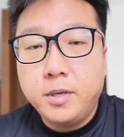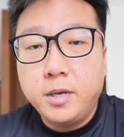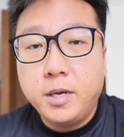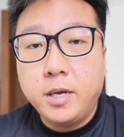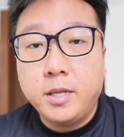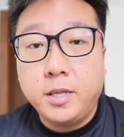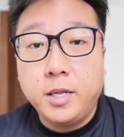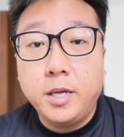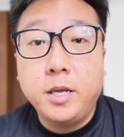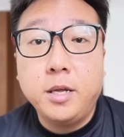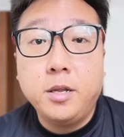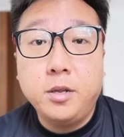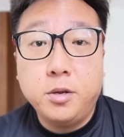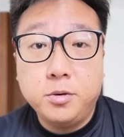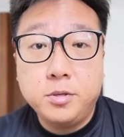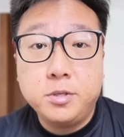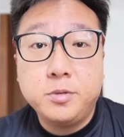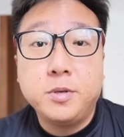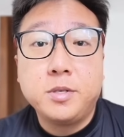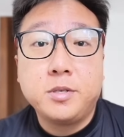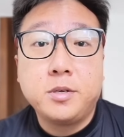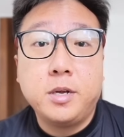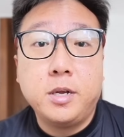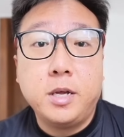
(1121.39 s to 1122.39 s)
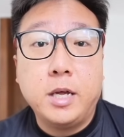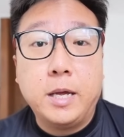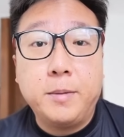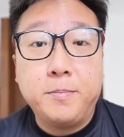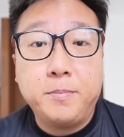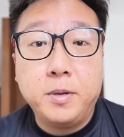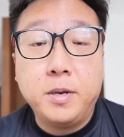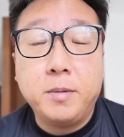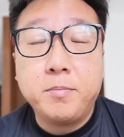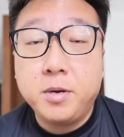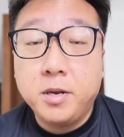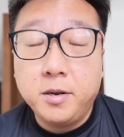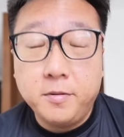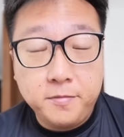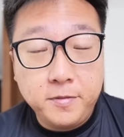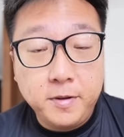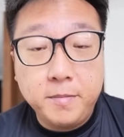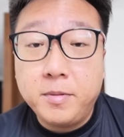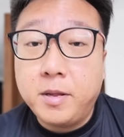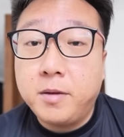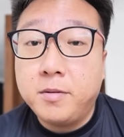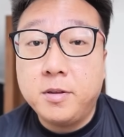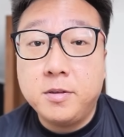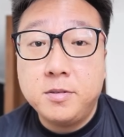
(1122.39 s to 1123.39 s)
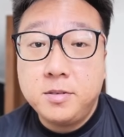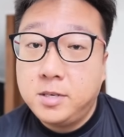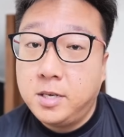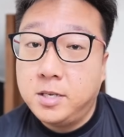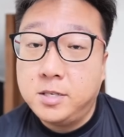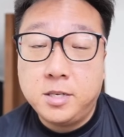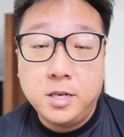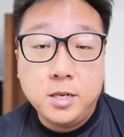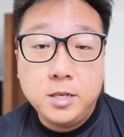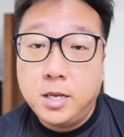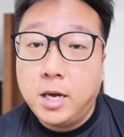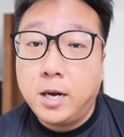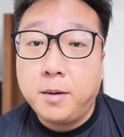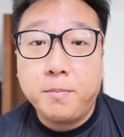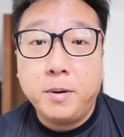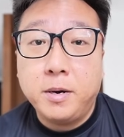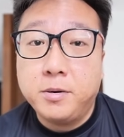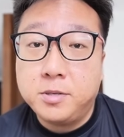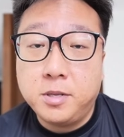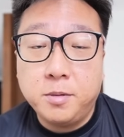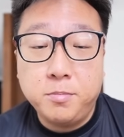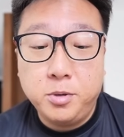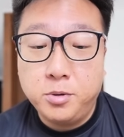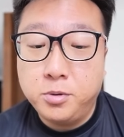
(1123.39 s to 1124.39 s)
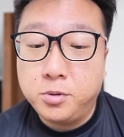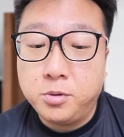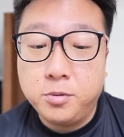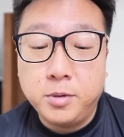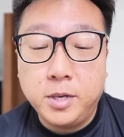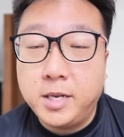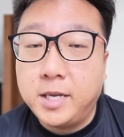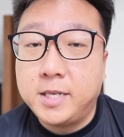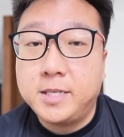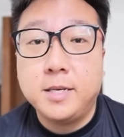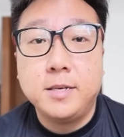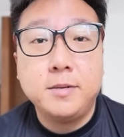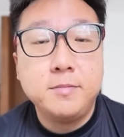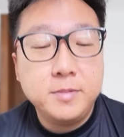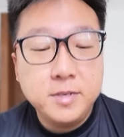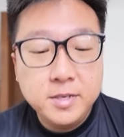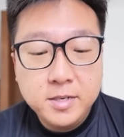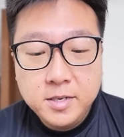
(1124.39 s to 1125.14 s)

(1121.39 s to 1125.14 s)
I think he knows what's gonna happen. I'm gonna farm down the Zacian, Dark Pulse the Mewtwo, and that's it.